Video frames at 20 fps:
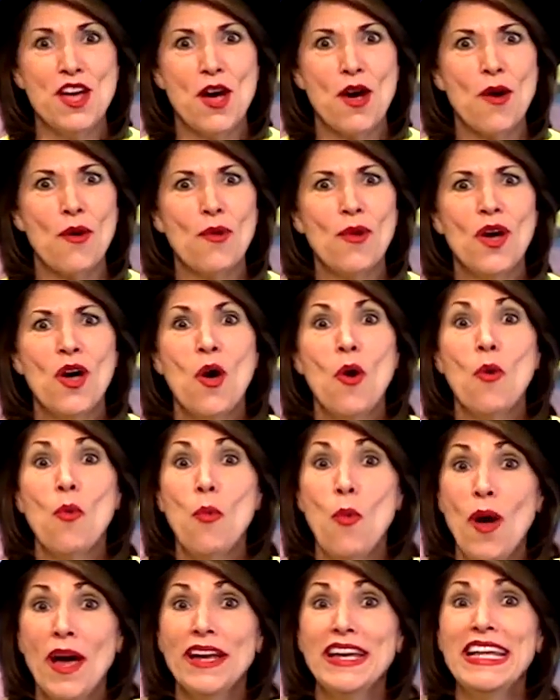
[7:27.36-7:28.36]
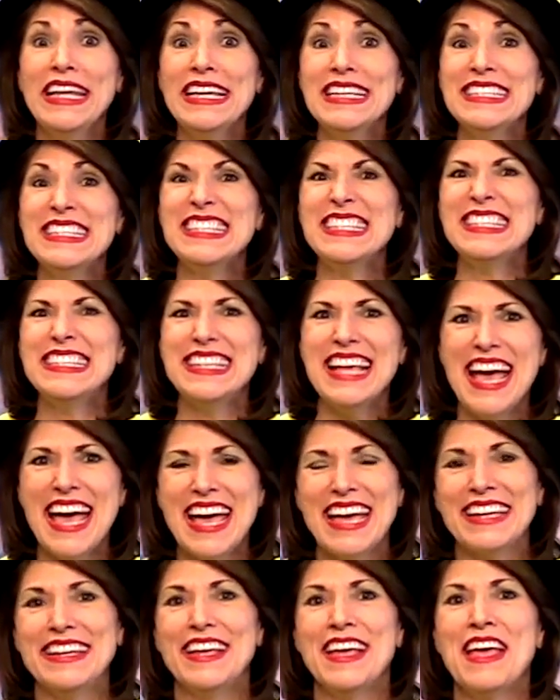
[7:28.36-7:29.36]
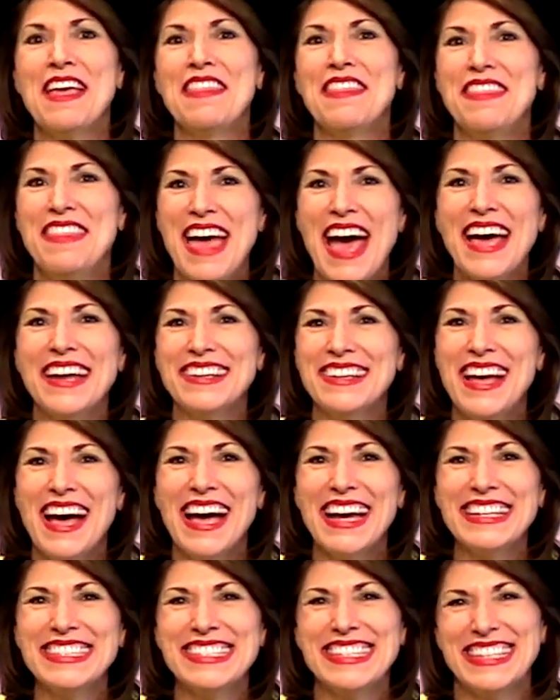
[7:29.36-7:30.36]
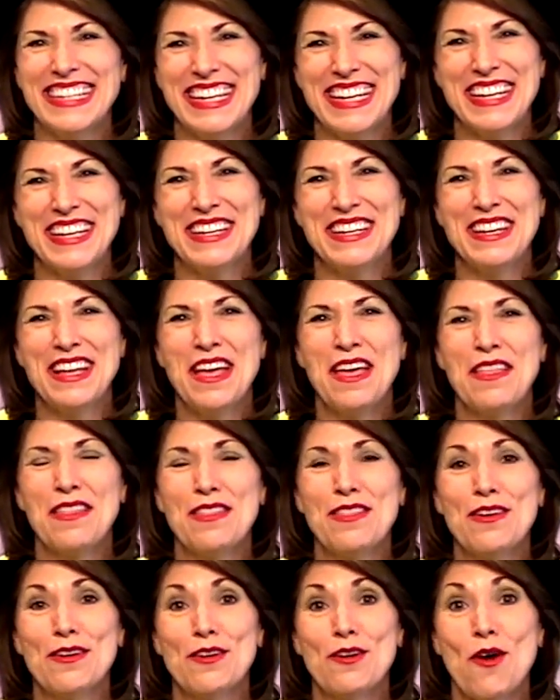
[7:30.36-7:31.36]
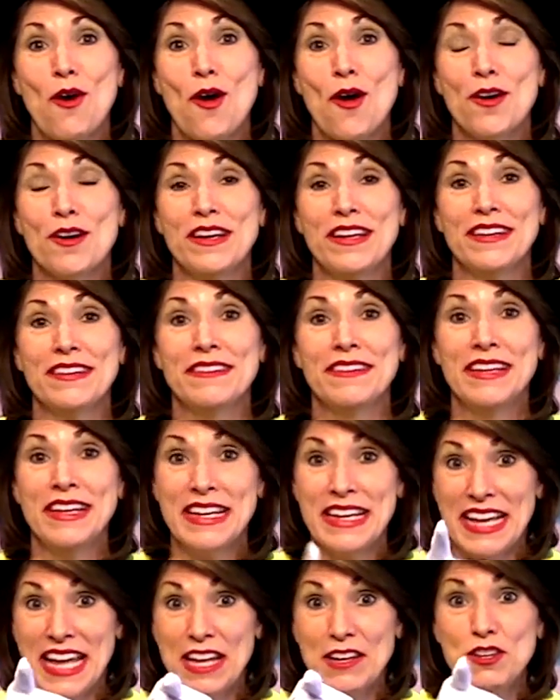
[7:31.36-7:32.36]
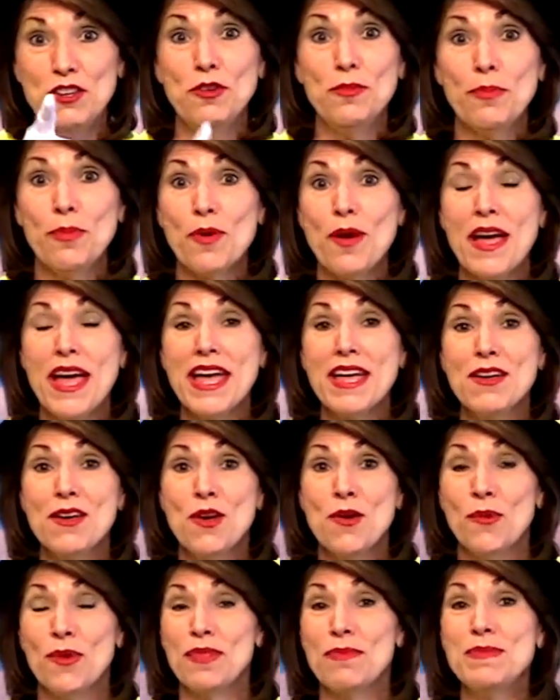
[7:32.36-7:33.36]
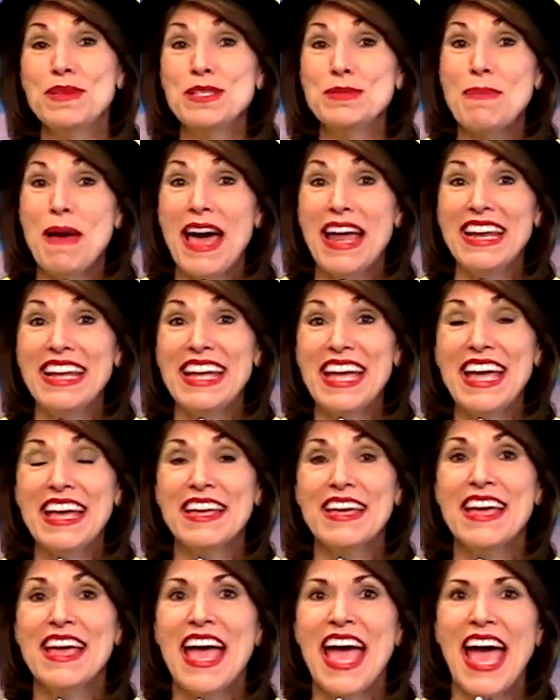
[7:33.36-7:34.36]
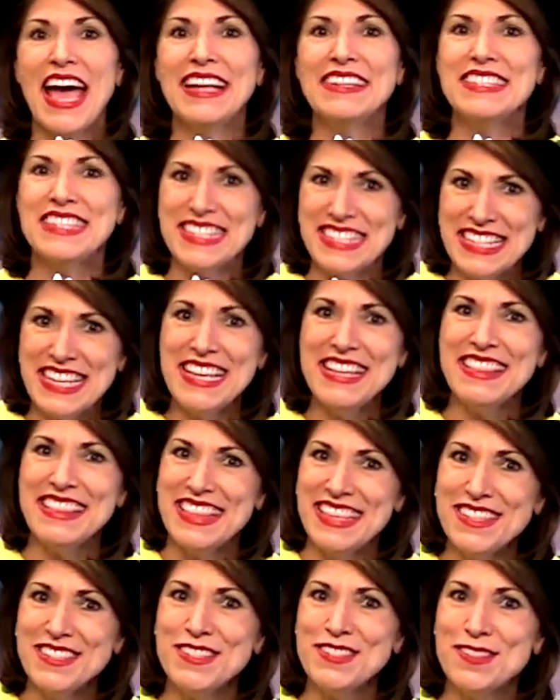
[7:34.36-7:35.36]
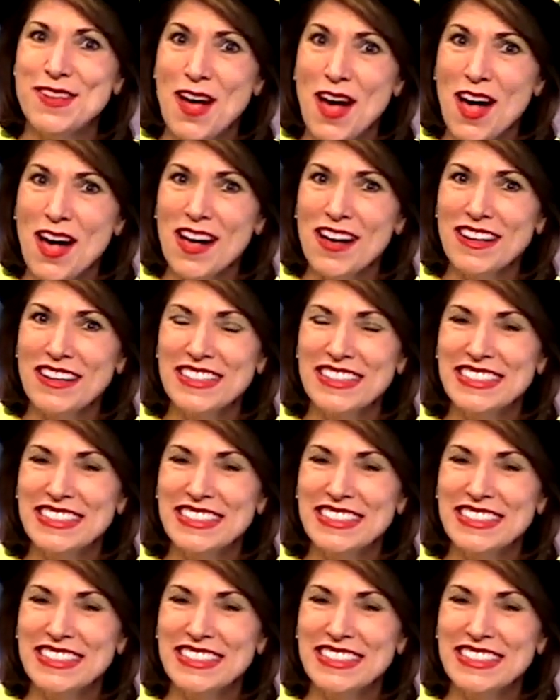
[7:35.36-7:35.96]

know what he said that night in the garden. Can you pray with Miss Patty Cake and sing this song?